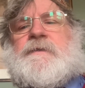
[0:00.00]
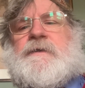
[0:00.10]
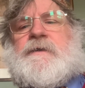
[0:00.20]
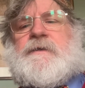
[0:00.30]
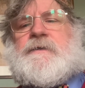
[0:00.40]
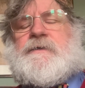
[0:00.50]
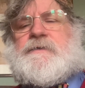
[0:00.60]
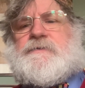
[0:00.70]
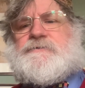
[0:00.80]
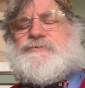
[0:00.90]

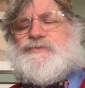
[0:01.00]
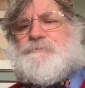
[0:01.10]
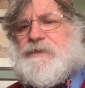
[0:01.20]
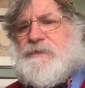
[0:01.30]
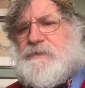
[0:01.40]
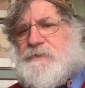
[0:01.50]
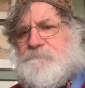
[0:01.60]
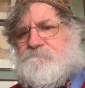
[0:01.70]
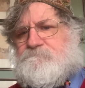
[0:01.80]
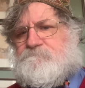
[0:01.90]
to be
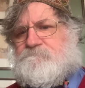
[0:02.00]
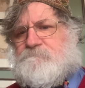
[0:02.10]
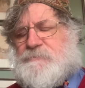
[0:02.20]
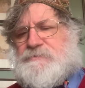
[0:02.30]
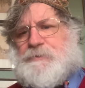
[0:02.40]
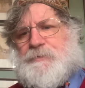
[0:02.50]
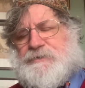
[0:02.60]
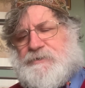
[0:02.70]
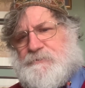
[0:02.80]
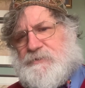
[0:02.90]

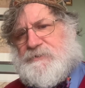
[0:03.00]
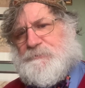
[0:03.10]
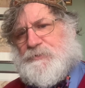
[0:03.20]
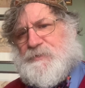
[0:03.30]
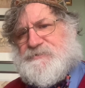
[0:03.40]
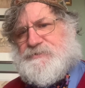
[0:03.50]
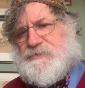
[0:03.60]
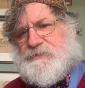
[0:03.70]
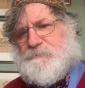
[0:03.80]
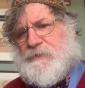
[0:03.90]
ridiculing them or
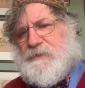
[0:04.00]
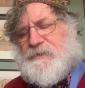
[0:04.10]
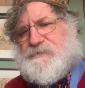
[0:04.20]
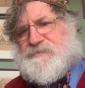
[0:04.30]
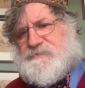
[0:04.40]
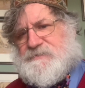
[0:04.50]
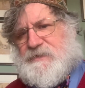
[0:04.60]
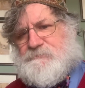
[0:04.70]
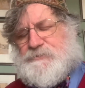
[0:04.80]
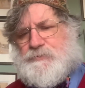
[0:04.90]
questioning them. This is a
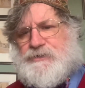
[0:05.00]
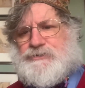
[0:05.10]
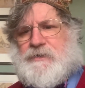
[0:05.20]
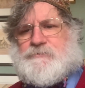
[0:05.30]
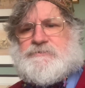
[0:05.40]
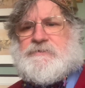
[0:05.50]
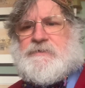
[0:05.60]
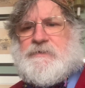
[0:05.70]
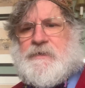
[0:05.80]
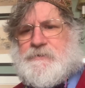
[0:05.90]
time to reach out
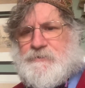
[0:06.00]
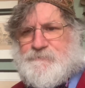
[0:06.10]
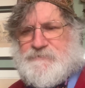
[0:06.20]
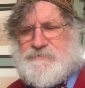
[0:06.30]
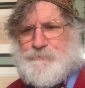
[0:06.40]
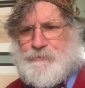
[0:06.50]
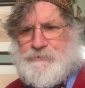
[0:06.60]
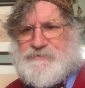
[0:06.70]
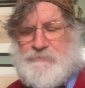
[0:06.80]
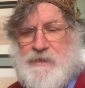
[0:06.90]
and offer
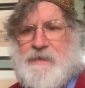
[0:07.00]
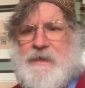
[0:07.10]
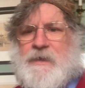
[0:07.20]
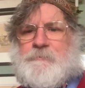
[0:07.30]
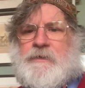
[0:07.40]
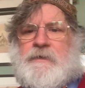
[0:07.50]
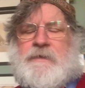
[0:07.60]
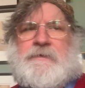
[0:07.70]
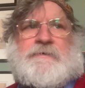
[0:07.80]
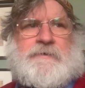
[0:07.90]
support. So I am,
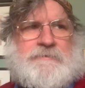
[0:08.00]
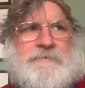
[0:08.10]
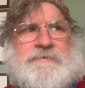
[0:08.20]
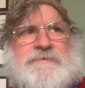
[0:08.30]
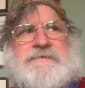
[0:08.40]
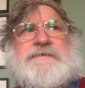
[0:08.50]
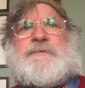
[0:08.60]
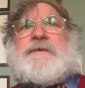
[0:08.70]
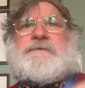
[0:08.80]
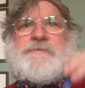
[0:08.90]
this is really the